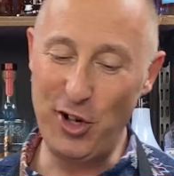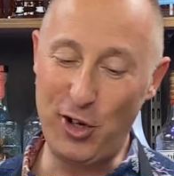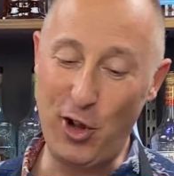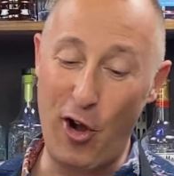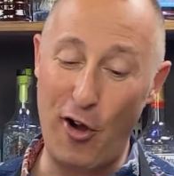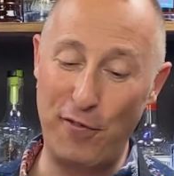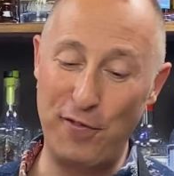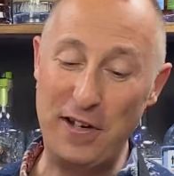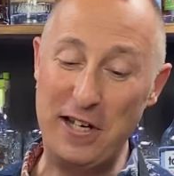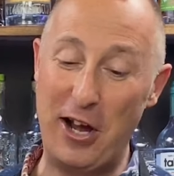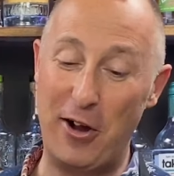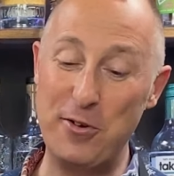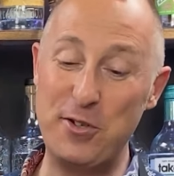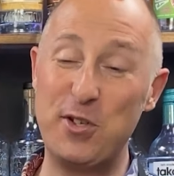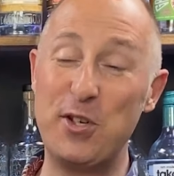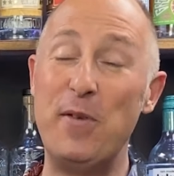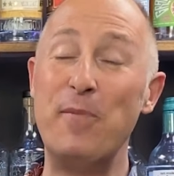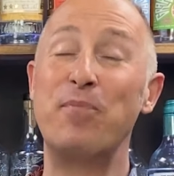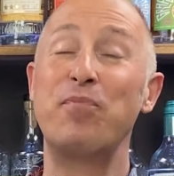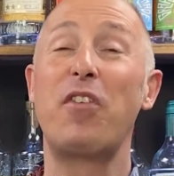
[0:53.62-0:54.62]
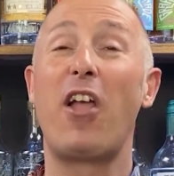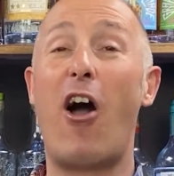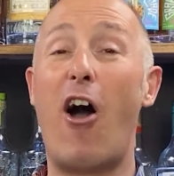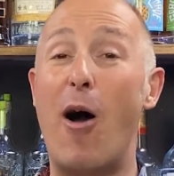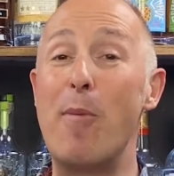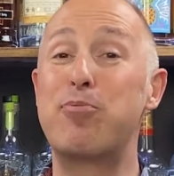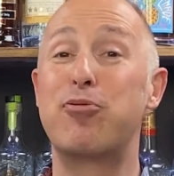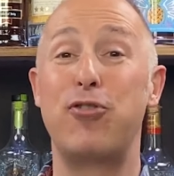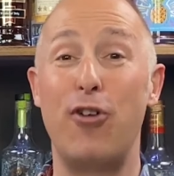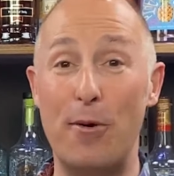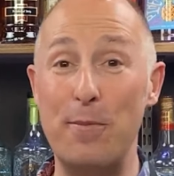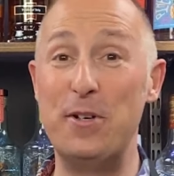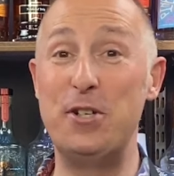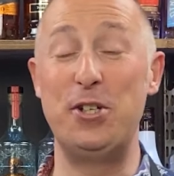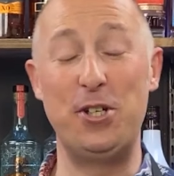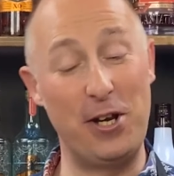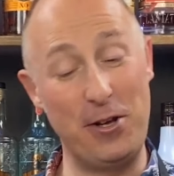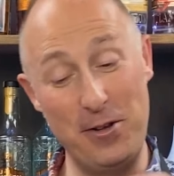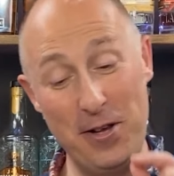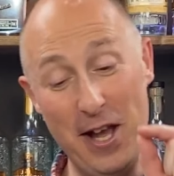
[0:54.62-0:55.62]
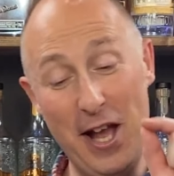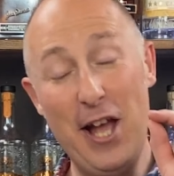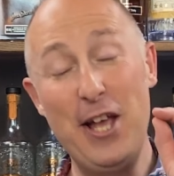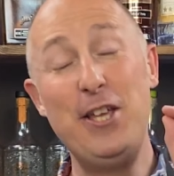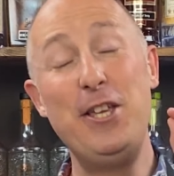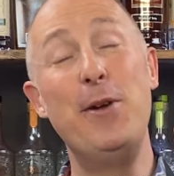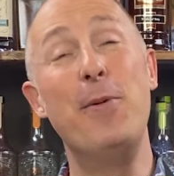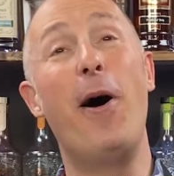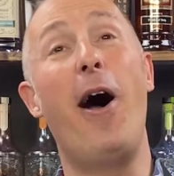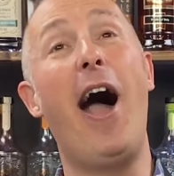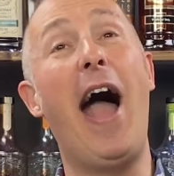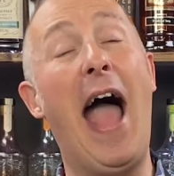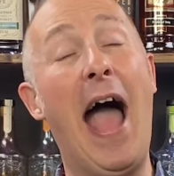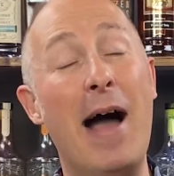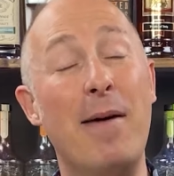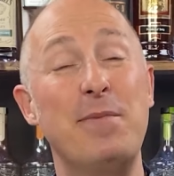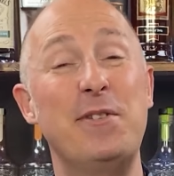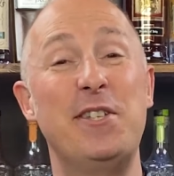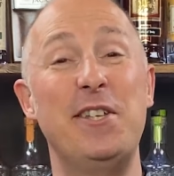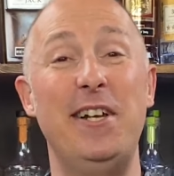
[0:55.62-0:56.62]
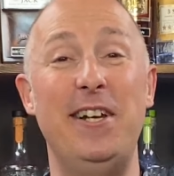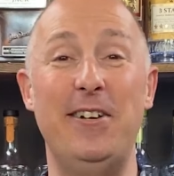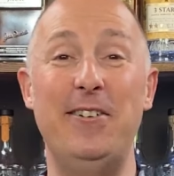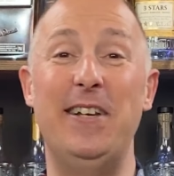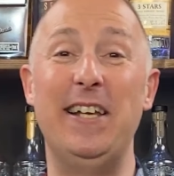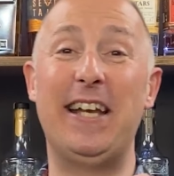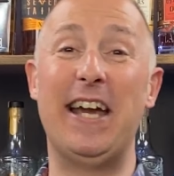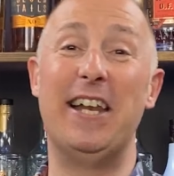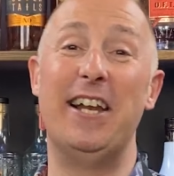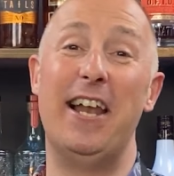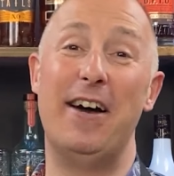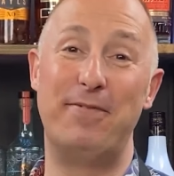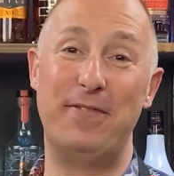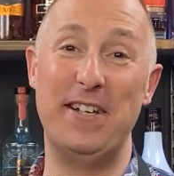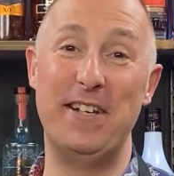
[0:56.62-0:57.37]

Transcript: coffee notes. I promise you, you are absolutely going to love